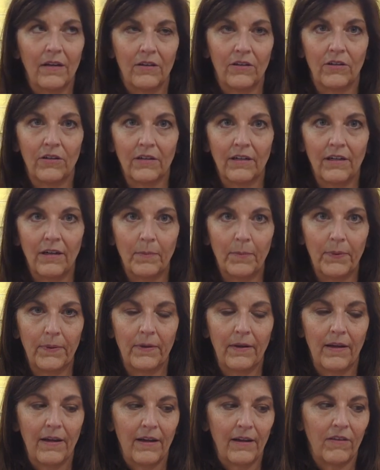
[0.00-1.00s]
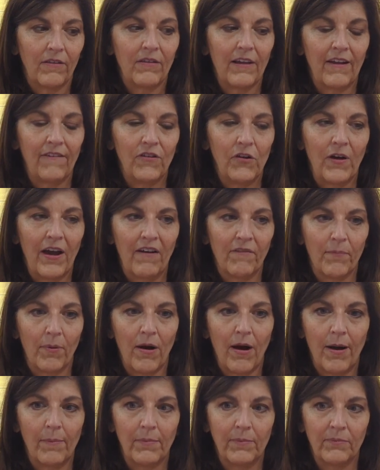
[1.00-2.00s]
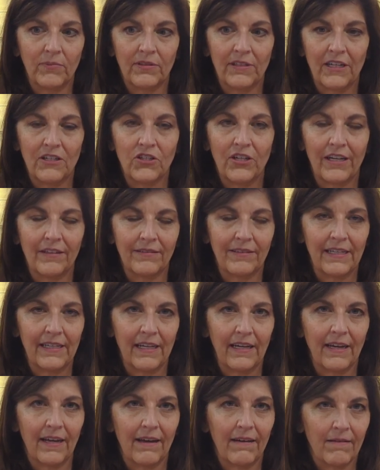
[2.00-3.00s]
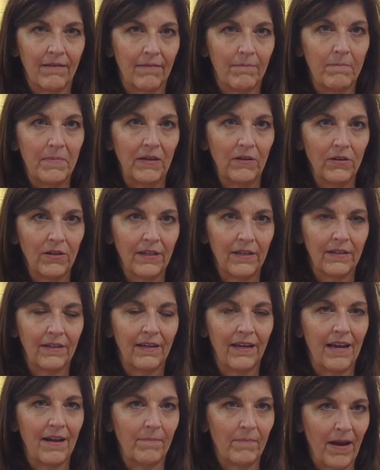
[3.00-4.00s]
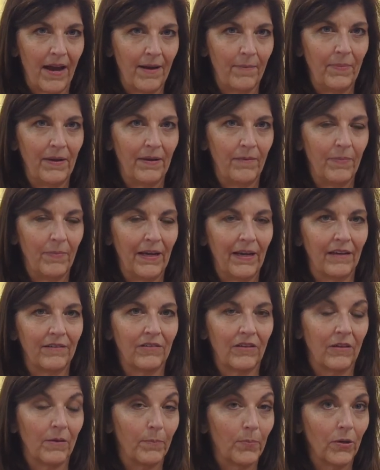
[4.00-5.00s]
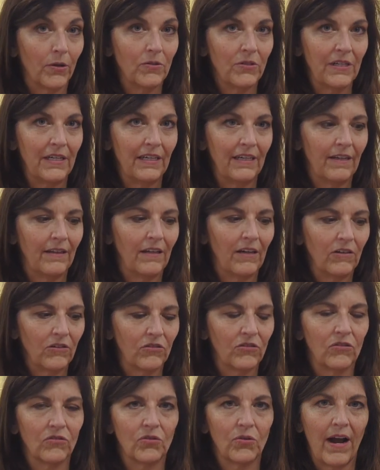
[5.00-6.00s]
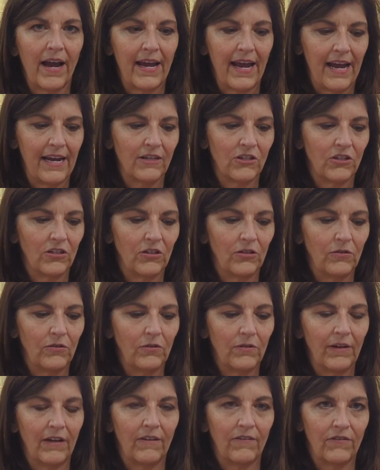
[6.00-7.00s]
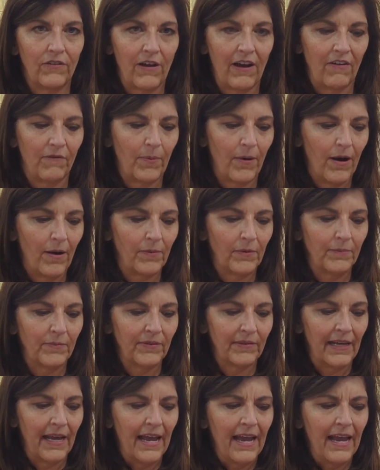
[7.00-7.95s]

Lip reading: Europe. If you have problems digesting milk, it might be because of the protein in there, so try A2 if you have problems.